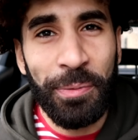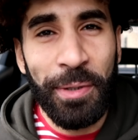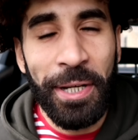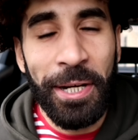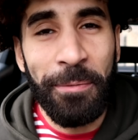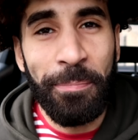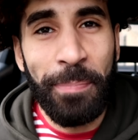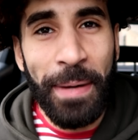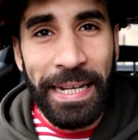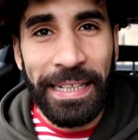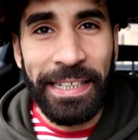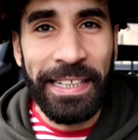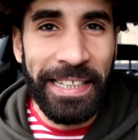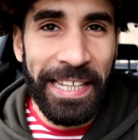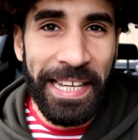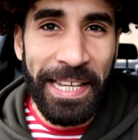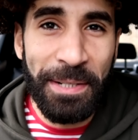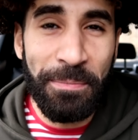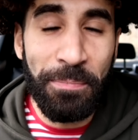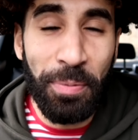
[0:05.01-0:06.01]
We are back
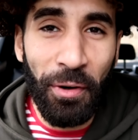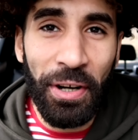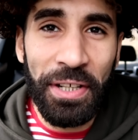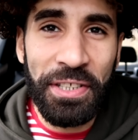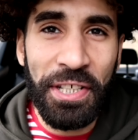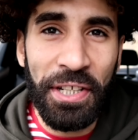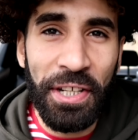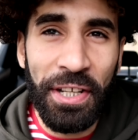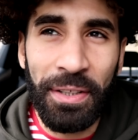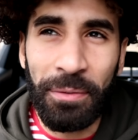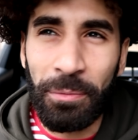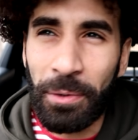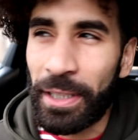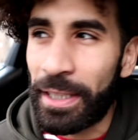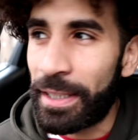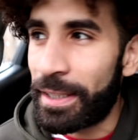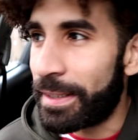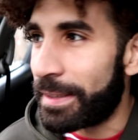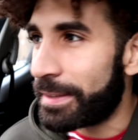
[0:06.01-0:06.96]
again, bright and early. Well,